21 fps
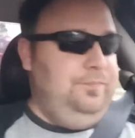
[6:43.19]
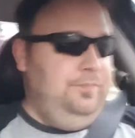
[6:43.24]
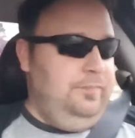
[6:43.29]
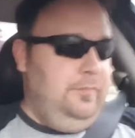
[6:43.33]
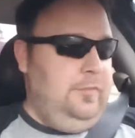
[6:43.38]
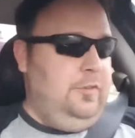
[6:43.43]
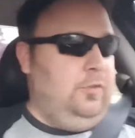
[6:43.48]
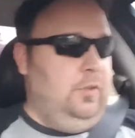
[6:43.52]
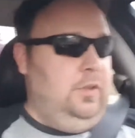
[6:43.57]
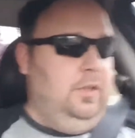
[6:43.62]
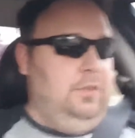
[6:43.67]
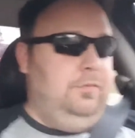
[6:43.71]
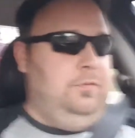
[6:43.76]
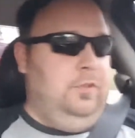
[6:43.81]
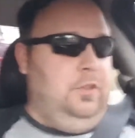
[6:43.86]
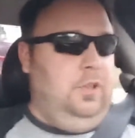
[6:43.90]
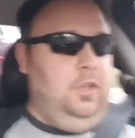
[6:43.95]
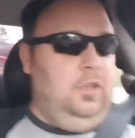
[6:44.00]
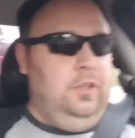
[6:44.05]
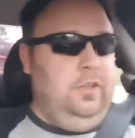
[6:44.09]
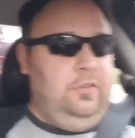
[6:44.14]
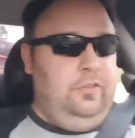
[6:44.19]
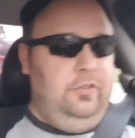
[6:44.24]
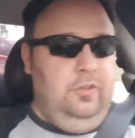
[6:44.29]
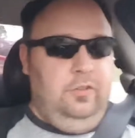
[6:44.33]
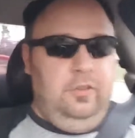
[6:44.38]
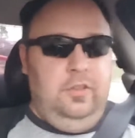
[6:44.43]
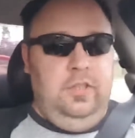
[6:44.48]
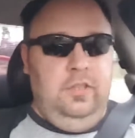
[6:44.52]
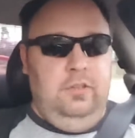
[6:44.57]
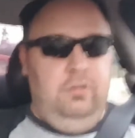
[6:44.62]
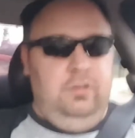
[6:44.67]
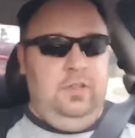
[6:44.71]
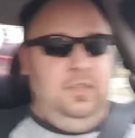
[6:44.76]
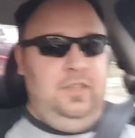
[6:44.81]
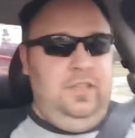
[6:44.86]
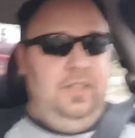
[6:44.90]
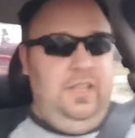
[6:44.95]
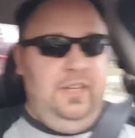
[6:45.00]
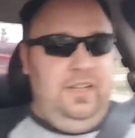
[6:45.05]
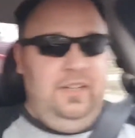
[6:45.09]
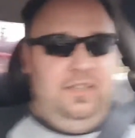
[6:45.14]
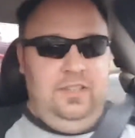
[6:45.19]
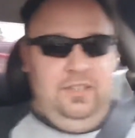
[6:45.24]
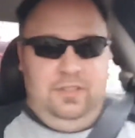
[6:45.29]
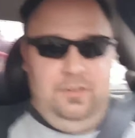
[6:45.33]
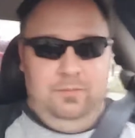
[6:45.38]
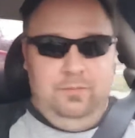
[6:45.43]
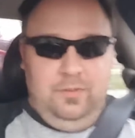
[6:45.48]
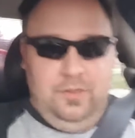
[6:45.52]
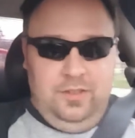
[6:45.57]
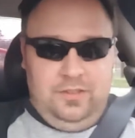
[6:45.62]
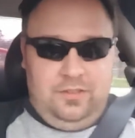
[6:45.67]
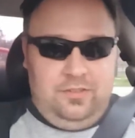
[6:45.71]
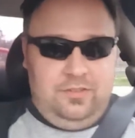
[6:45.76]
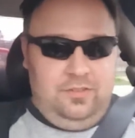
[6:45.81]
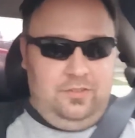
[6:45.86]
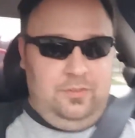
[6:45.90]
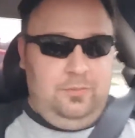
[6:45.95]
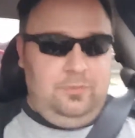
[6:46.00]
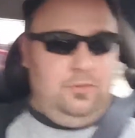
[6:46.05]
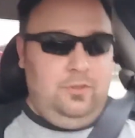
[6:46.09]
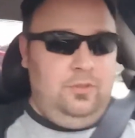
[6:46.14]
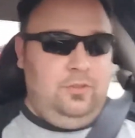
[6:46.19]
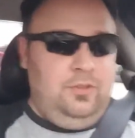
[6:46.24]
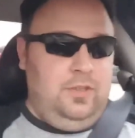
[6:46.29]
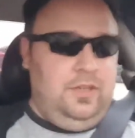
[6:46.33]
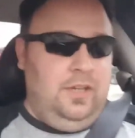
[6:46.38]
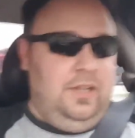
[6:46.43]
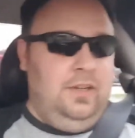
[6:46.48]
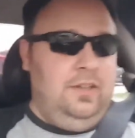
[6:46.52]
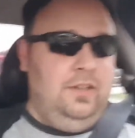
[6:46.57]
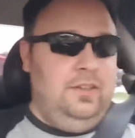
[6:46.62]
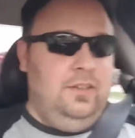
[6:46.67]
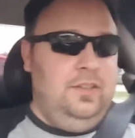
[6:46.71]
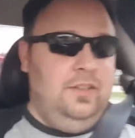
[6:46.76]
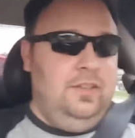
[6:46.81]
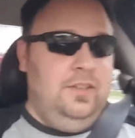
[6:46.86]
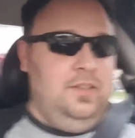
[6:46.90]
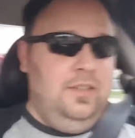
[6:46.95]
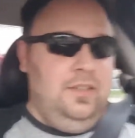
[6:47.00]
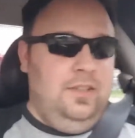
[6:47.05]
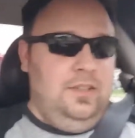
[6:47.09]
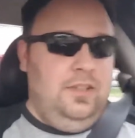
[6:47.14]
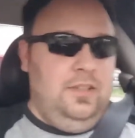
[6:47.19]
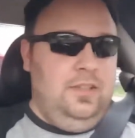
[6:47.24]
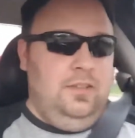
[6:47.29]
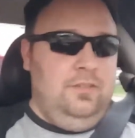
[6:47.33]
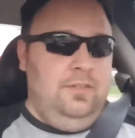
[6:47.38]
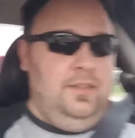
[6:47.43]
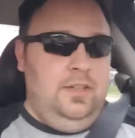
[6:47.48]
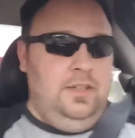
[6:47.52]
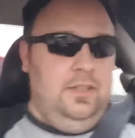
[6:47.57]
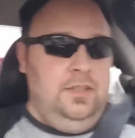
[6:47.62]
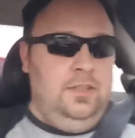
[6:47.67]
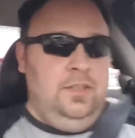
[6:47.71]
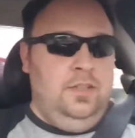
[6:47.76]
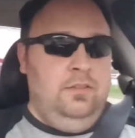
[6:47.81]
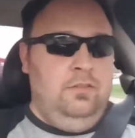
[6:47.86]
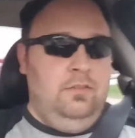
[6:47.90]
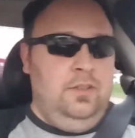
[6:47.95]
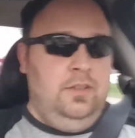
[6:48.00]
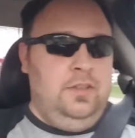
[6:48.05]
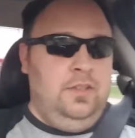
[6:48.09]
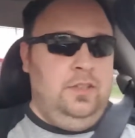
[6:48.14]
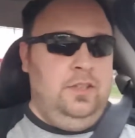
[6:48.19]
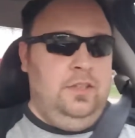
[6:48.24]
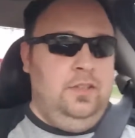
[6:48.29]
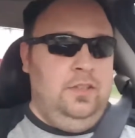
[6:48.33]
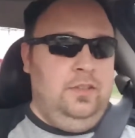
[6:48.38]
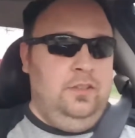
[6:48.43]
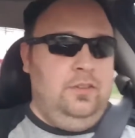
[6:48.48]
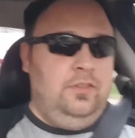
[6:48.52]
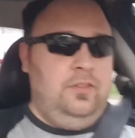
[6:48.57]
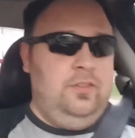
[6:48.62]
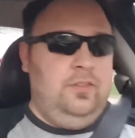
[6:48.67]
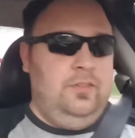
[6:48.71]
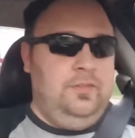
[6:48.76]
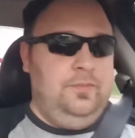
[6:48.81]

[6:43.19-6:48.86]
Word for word: So the vlogs don't get really edited much because I'm so tired of editing everything else.